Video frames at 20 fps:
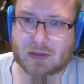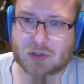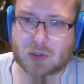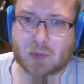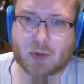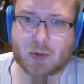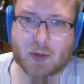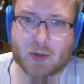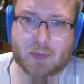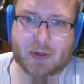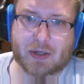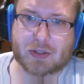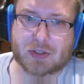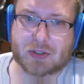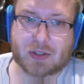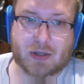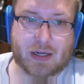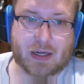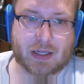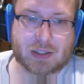Super
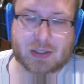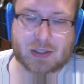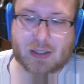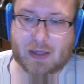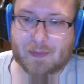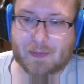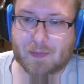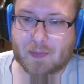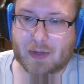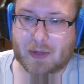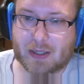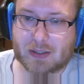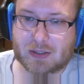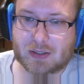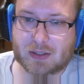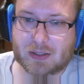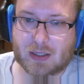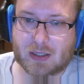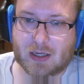Punisher, actually, but